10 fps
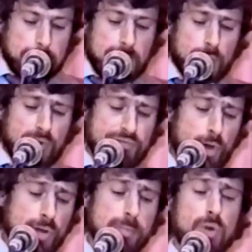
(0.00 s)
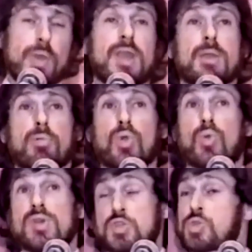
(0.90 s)
he referred me to a Hebrew
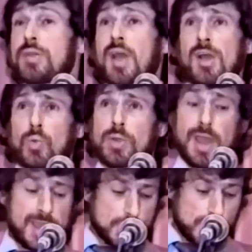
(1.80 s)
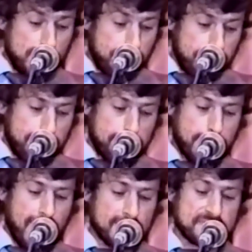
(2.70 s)
Christian congregation
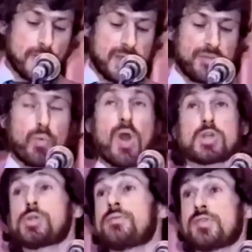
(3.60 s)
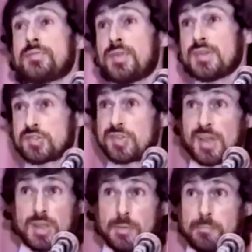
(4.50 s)
outside of Washington,
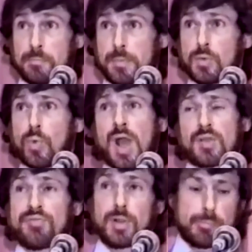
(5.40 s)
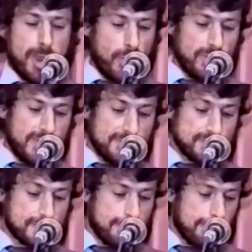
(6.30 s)
D.C., in Rockville,
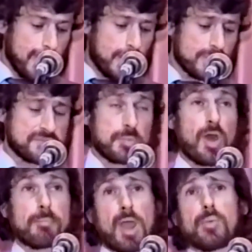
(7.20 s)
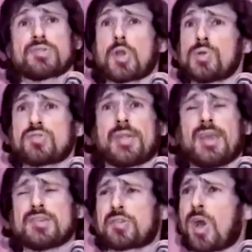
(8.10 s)
Maryland. And it was on my return to the
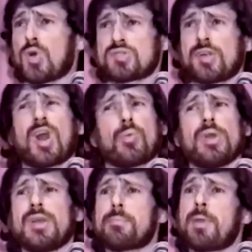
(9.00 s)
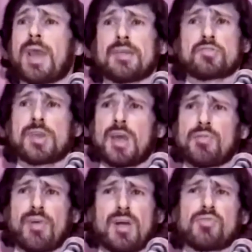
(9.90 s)
East Coast that I really began to get
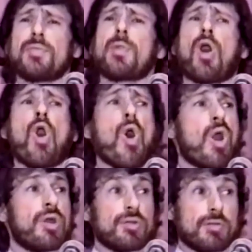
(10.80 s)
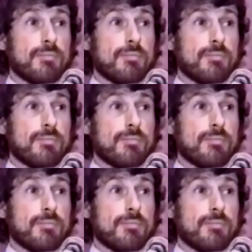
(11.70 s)
involved in the heart